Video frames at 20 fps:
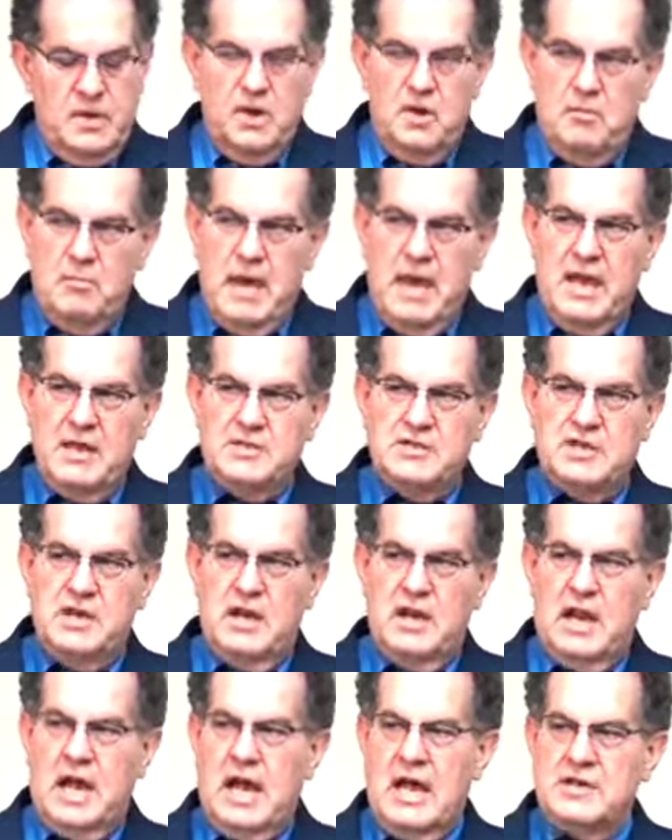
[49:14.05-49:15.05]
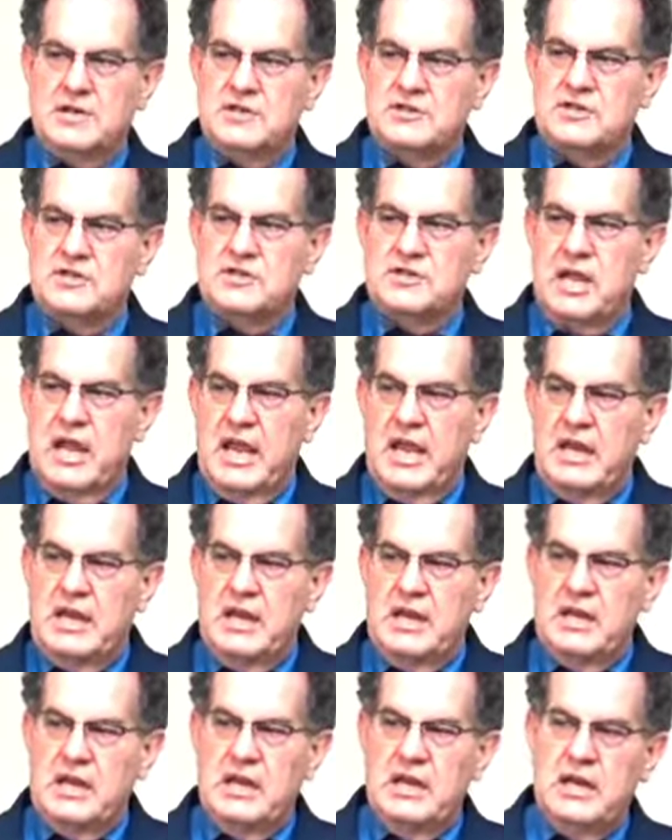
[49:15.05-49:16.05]
You can imagine Elijah
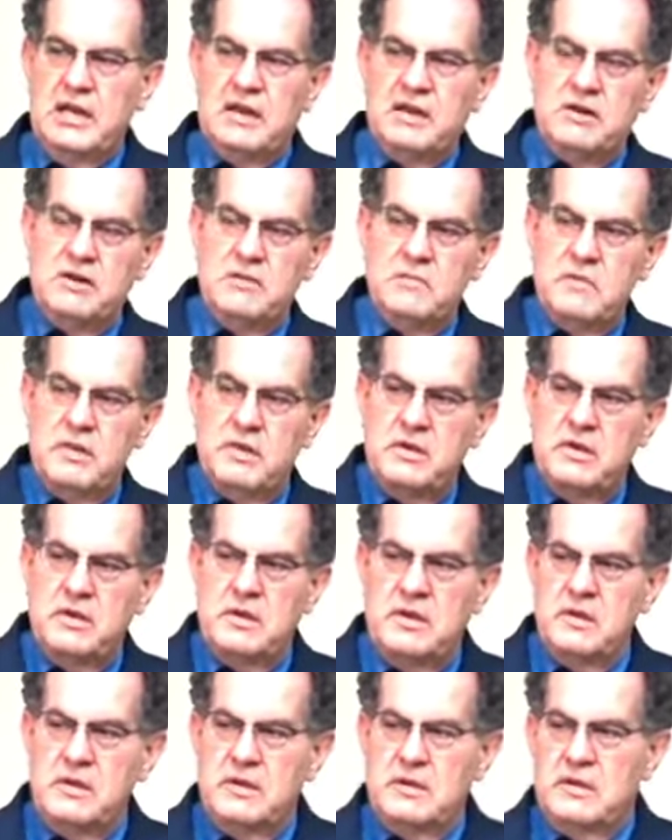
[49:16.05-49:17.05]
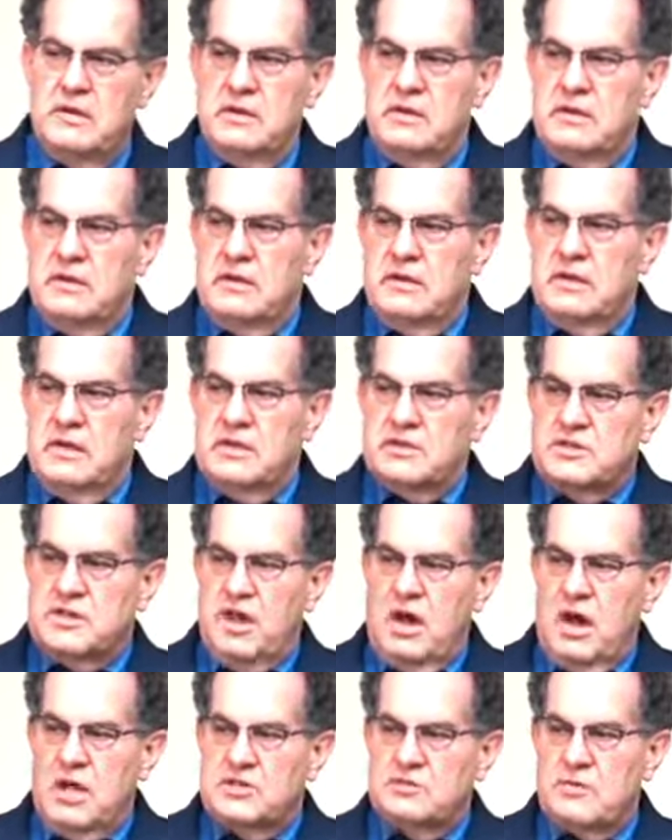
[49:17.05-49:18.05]
standing here as
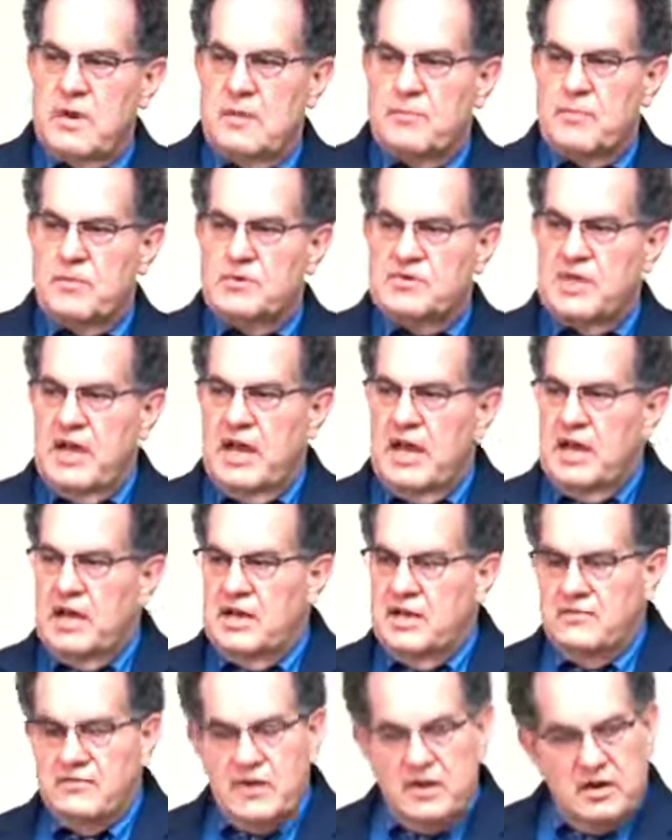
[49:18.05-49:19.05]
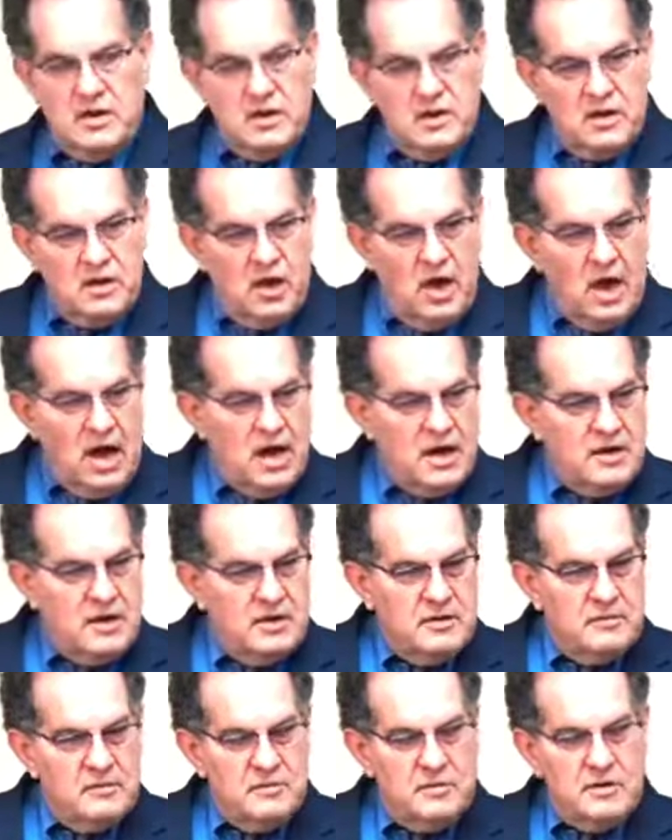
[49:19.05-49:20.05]
God's representative and
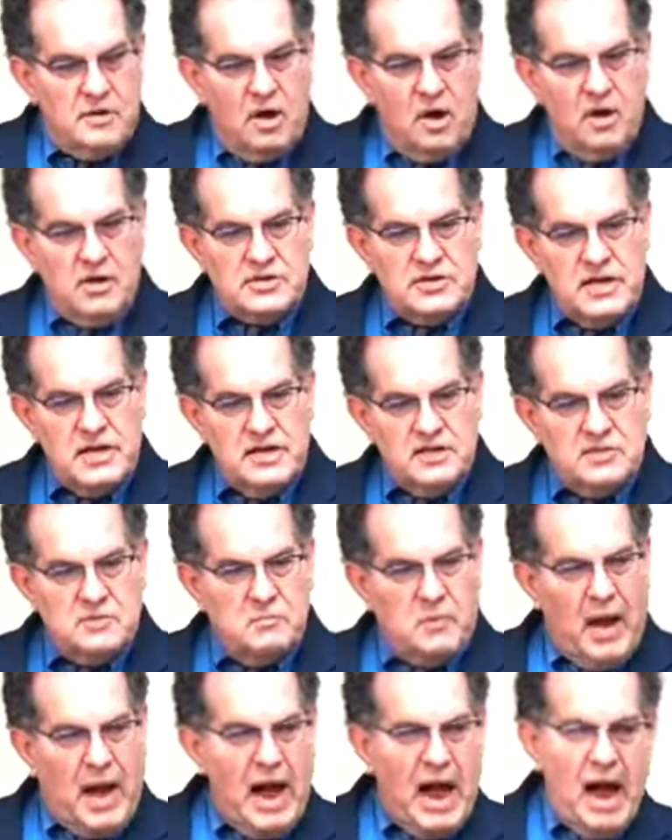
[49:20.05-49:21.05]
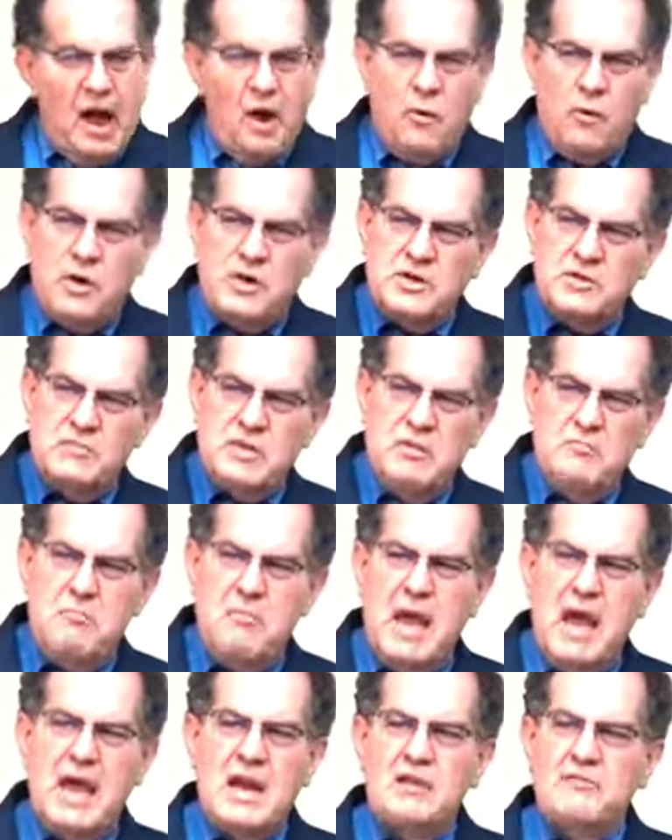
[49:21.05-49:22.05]
God causing his power to be
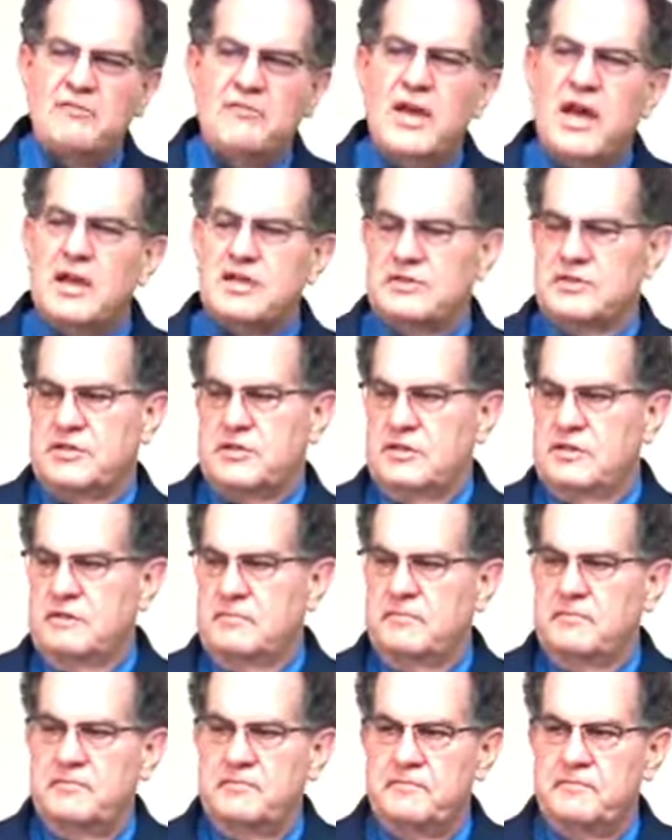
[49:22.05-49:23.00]
manifest